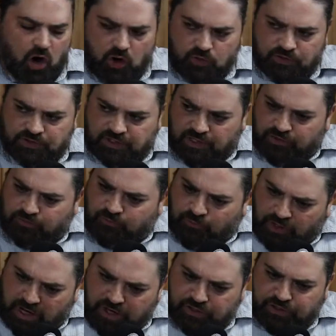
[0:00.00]
host is
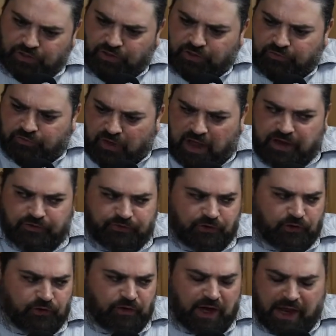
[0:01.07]
financial
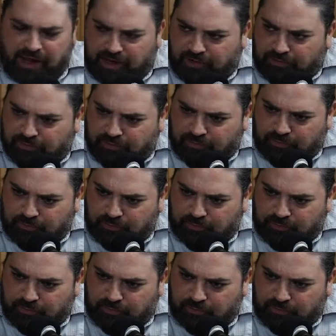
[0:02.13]
advisor, and